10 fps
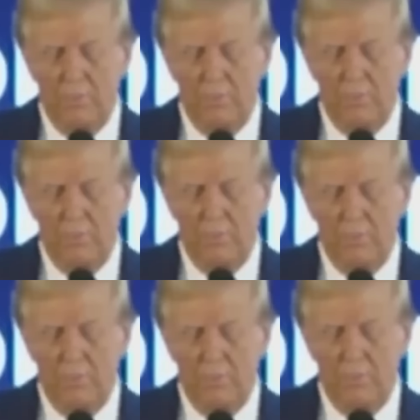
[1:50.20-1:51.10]

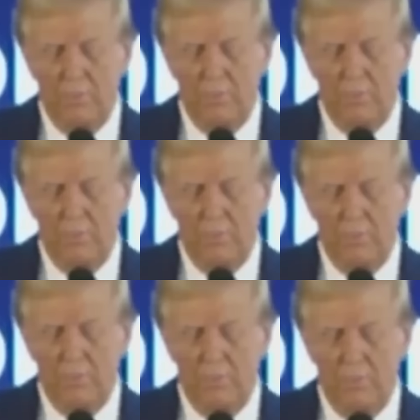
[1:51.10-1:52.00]

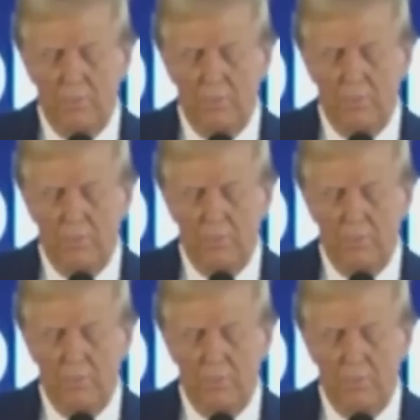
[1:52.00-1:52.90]

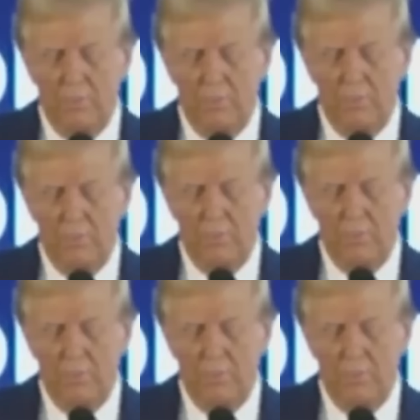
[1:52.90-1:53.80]

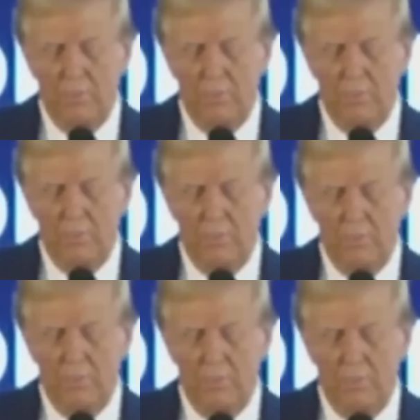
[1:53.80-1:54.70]

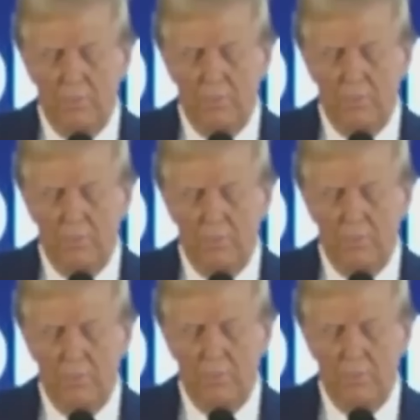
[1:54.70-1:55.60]

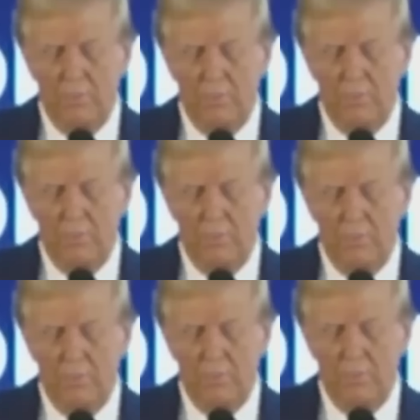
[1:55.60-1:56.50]

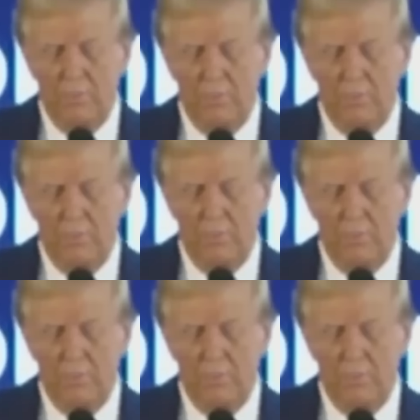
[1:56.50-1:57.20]
(silent)